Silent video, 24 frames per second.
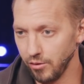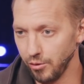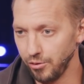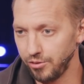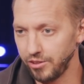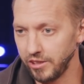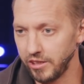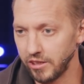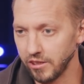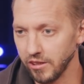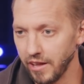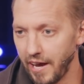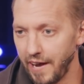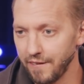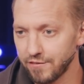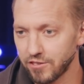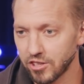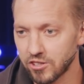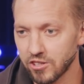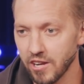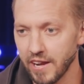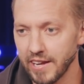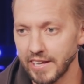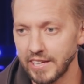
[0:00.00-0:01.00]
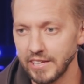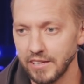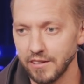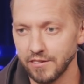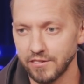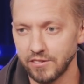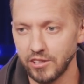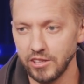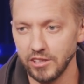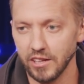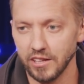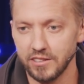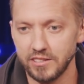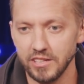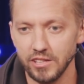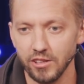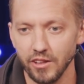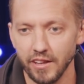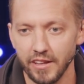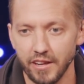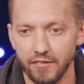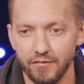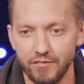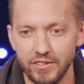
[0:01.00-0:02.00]
Losing your life to try and get a, a,
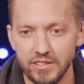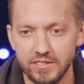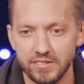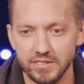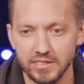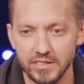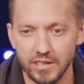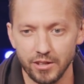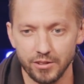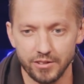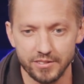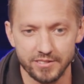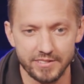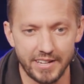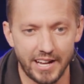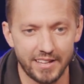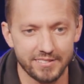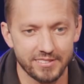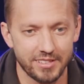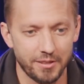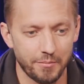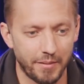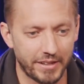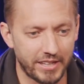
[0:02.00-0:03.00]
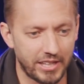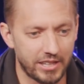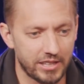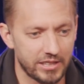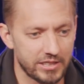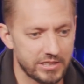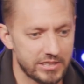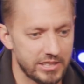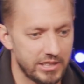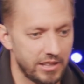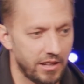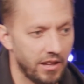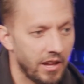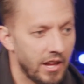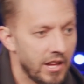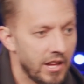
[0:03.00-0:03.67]
deal on a Vizio does not seem like a good deal